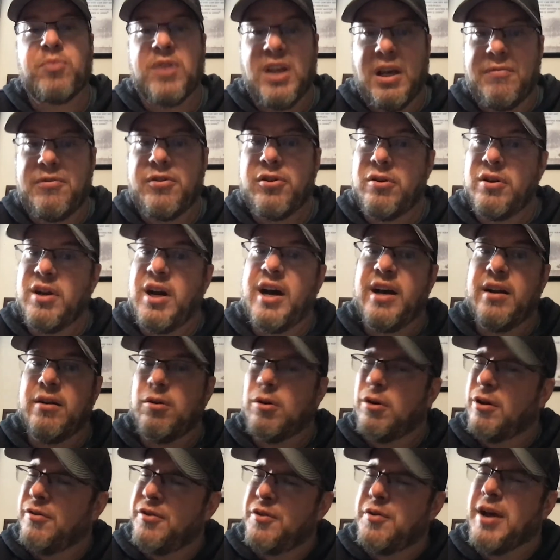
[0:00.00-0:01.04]
if you're not, or
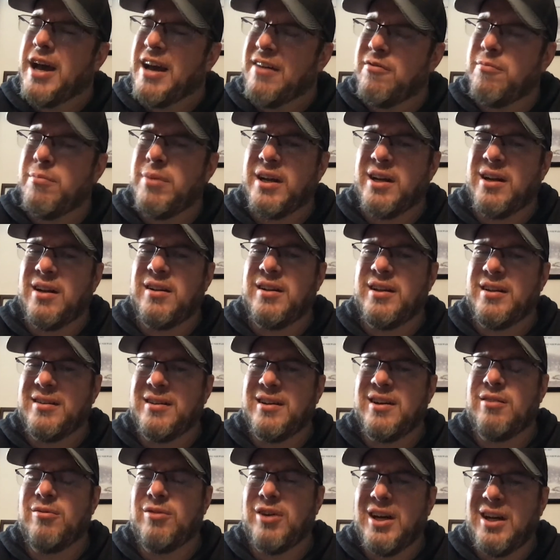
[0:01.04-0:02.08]
you haven't been on LinkedIn in
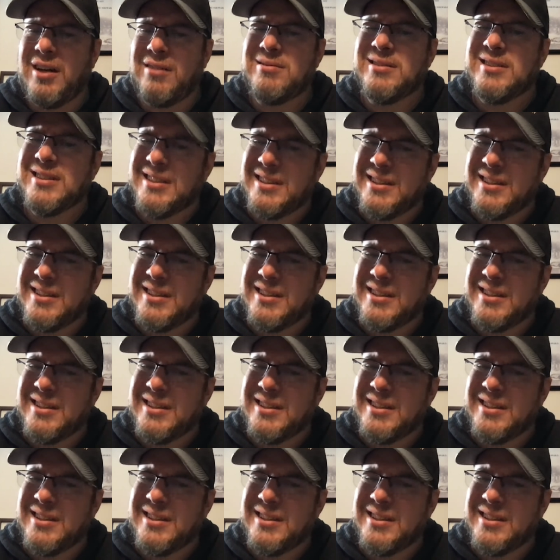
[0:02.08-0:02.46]
a while,